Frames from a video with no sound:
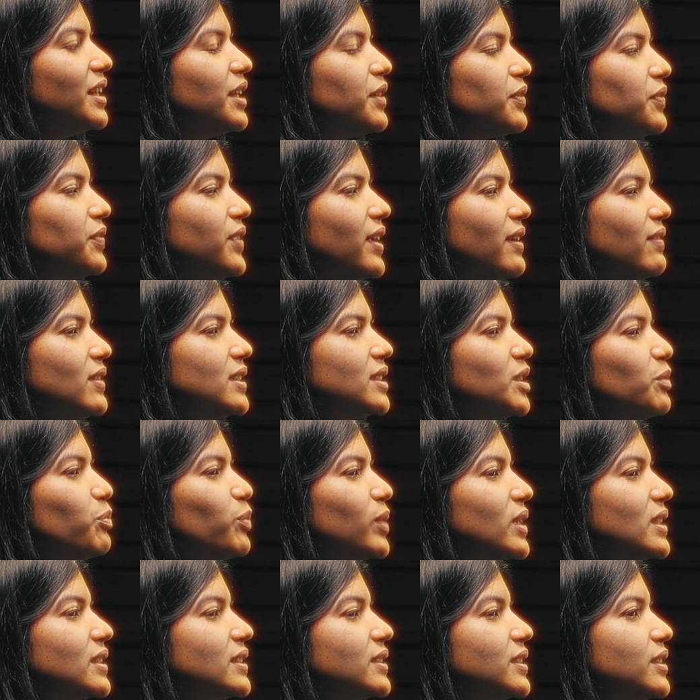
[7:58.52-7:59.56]
if there was a
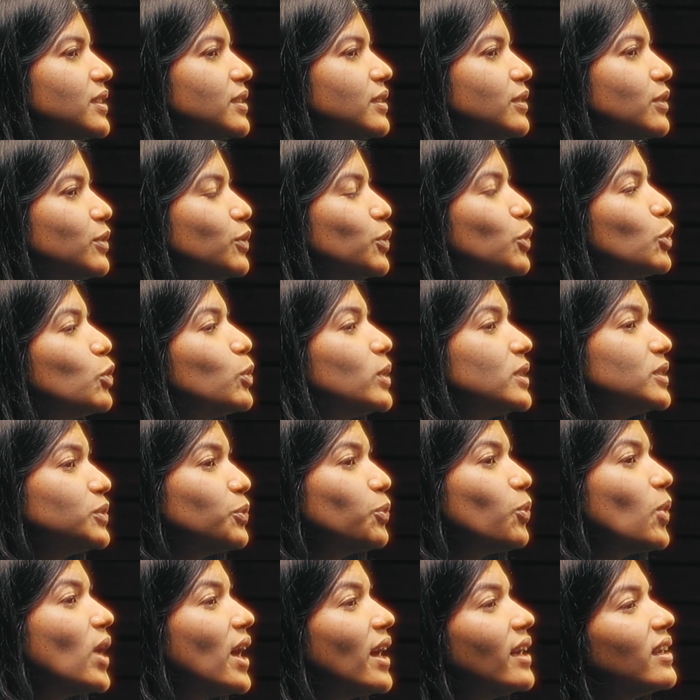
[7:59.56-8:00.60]
person who was
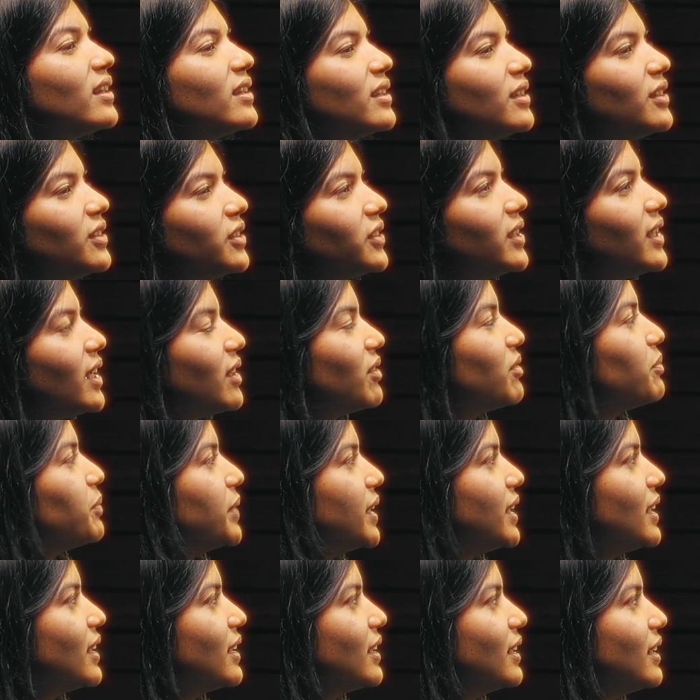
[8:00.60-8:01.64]
wired to love me,